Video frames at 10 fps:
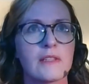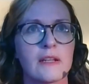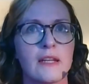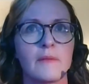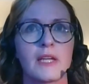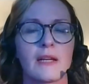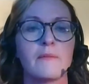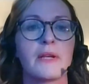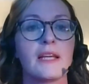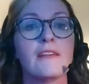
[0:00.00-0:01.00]
dynamic
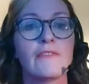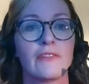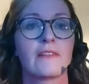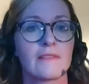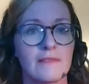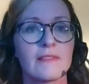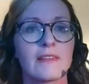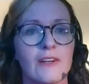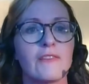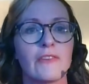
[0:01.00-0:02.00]
and playful
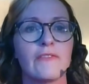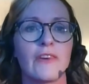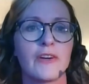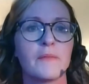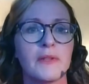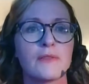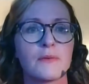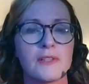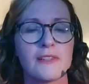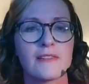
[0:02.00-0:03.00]
kind of environment,
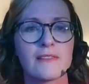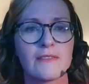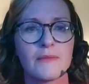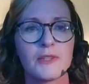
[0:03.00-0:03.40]
which is